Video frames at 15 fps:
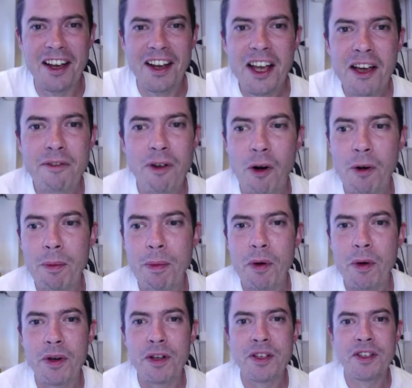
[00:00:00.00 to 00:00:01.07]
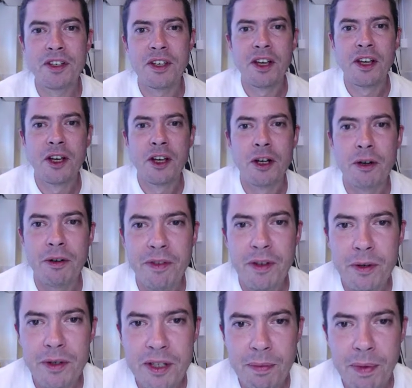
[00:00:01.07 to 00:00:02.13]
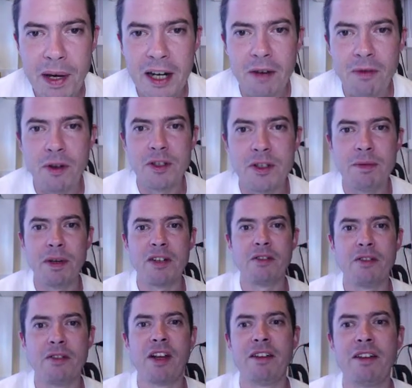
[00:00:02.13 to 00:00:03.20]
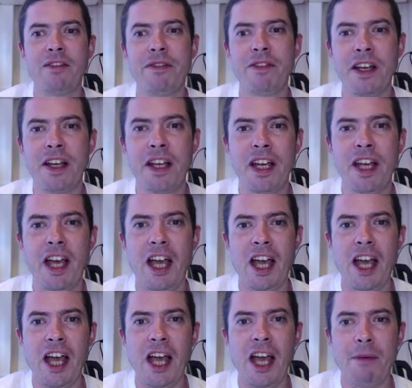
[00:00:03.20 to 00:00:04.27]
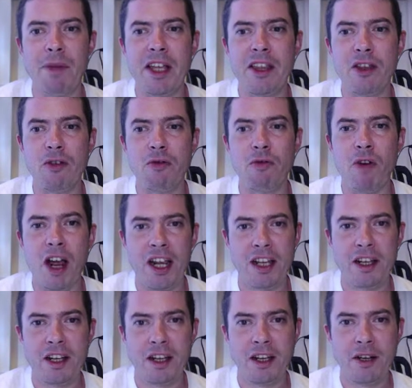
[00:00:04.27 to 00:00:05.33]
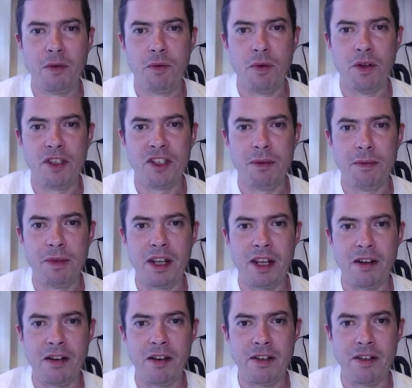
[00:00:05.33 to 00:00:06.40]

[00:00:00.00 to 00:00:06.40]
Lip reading: Foreign reporters who refused to paint a rosy picture of life in the Reich were summarily